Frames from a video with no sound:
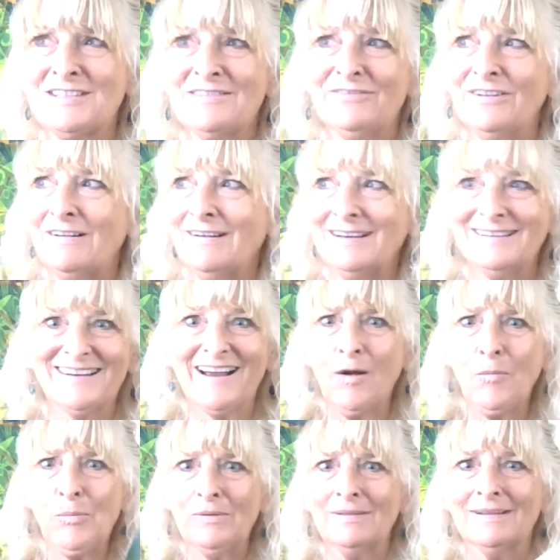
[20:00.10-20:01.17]
divine
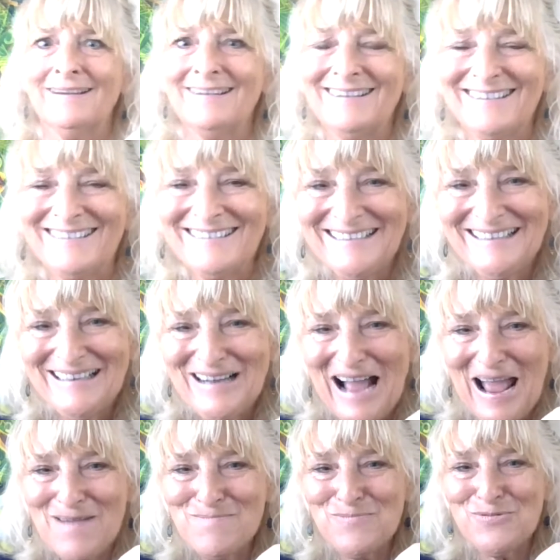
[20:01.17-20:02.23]
couple here,
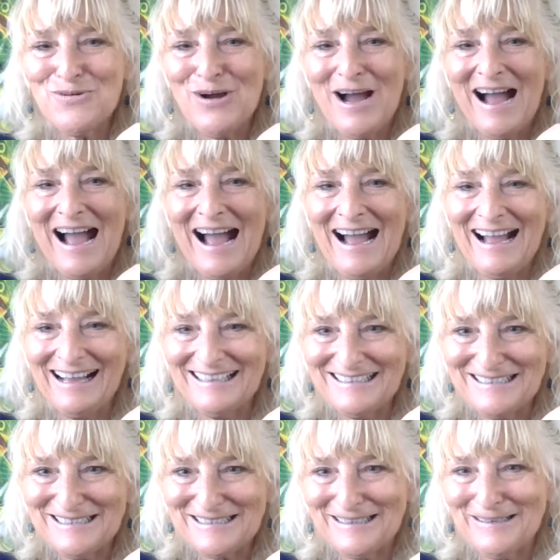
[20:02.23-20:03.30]
Emperor
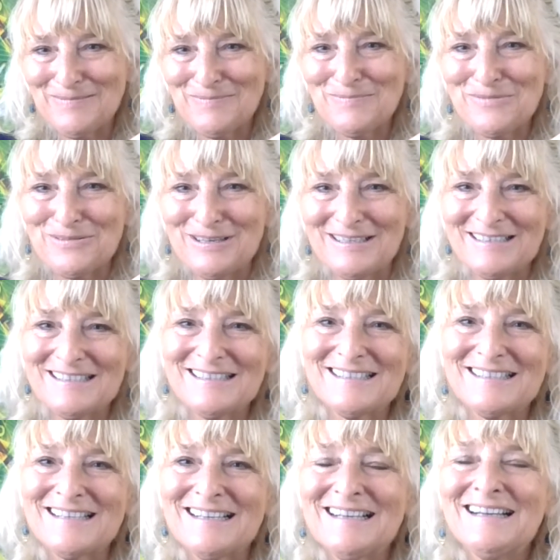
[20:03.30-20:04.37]
and
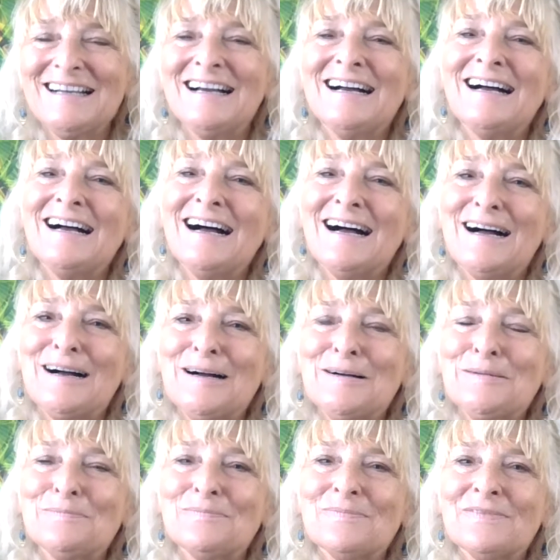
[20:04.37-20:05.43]
Empress.
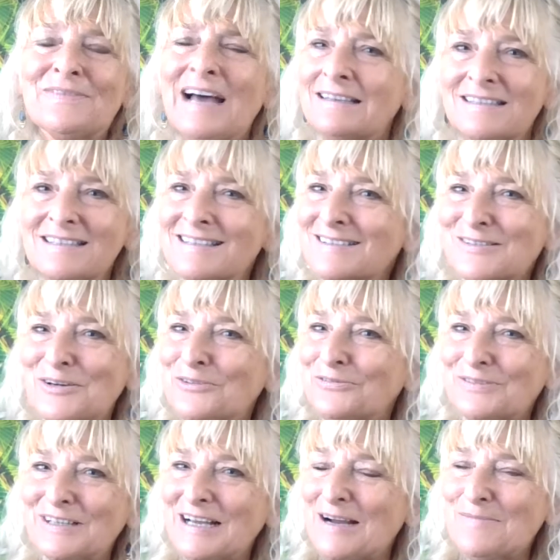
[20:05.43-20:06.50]
That doesn't
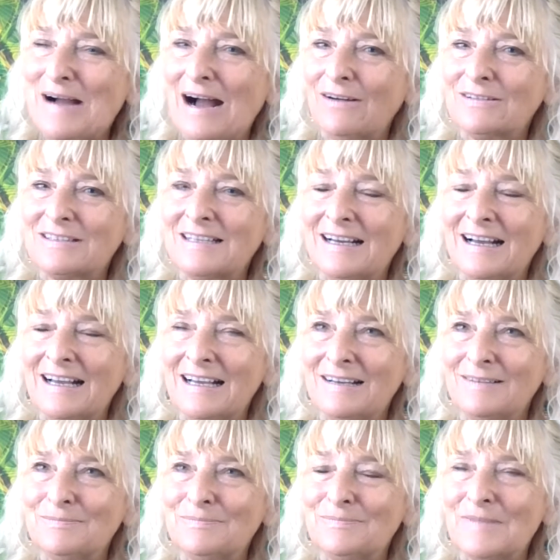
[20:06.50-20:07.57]
often come out.
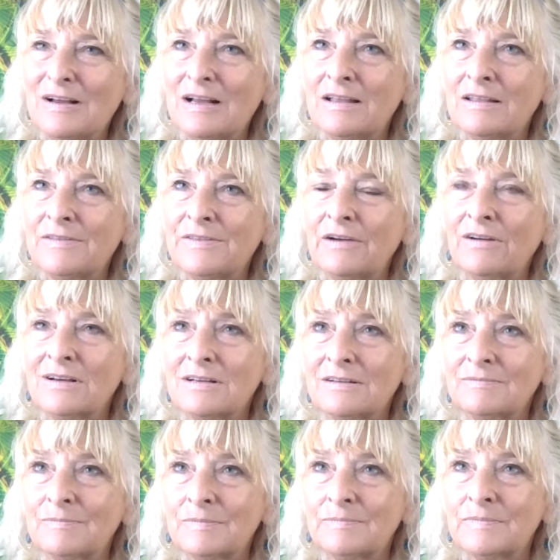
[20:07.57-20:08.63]
There
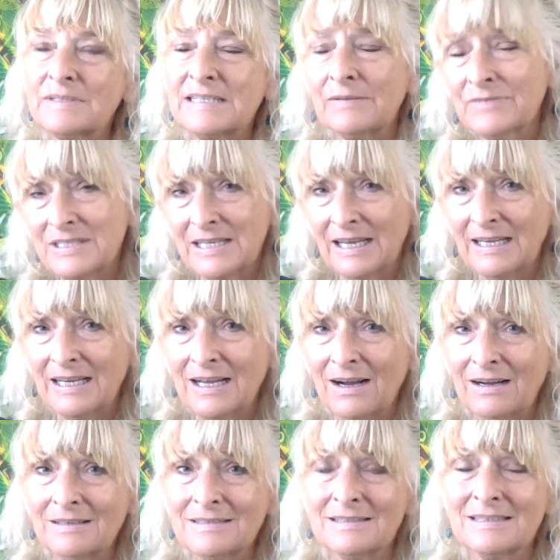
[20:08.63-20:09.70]
are 78
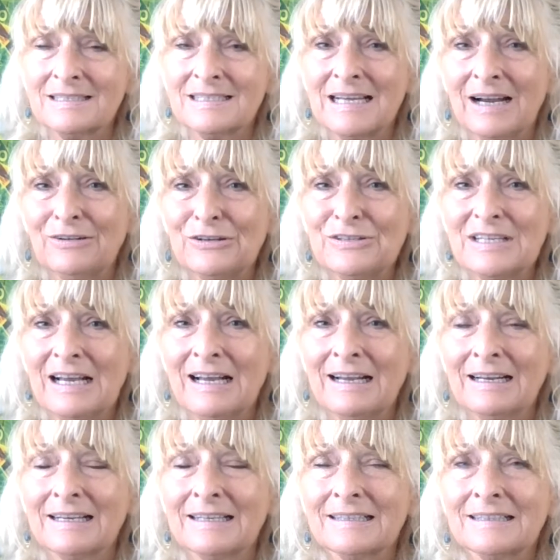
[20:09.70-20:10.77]
cards in the tarot
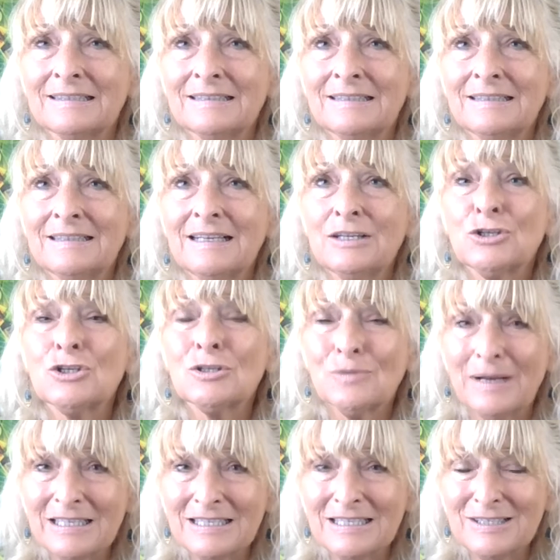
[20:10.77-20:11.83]
deck,
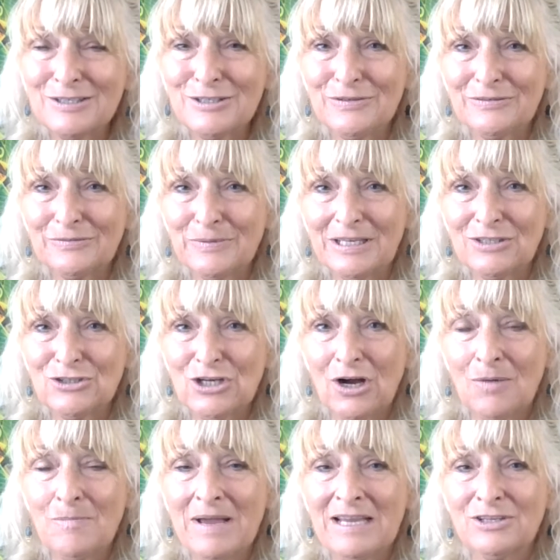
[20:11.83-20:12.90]
22 of which
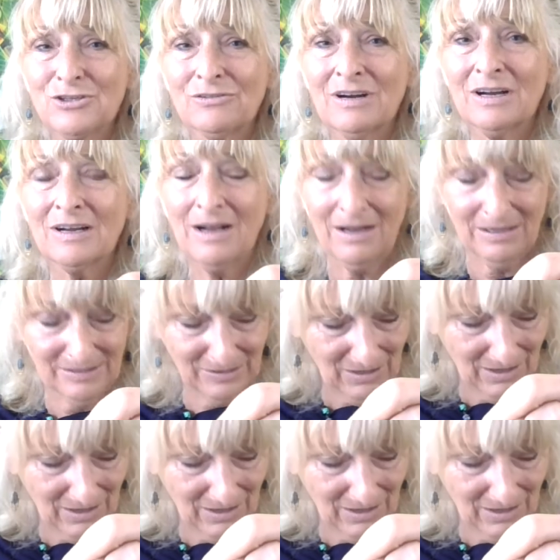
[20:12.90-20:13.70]
are major arcana